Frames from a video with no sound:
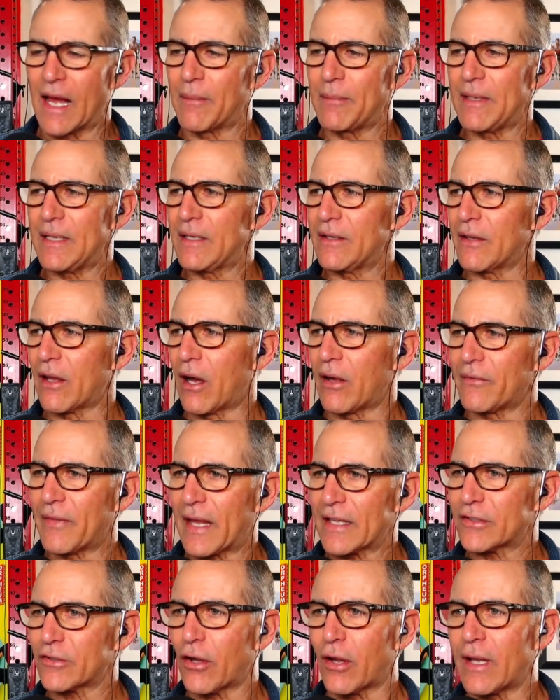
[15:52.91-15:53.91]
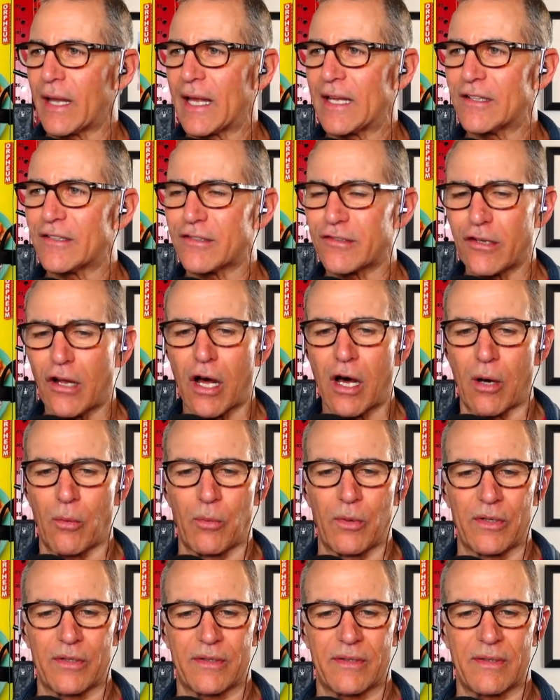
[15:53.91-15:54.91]
I mean, that's all I saw
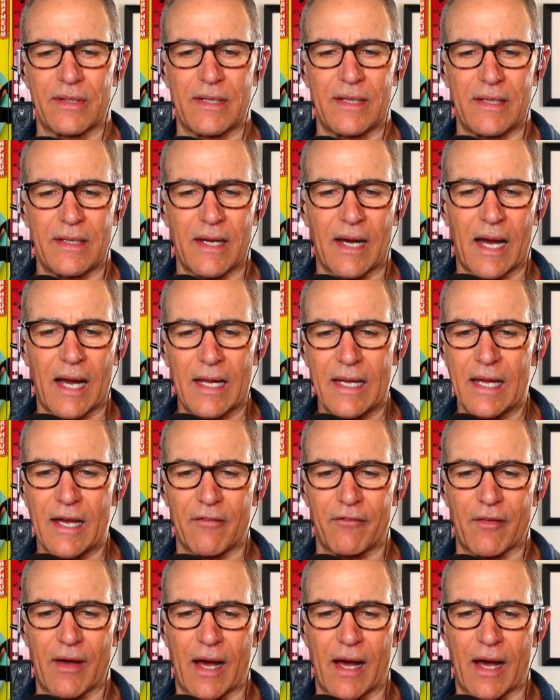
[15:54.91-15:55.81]
was I F.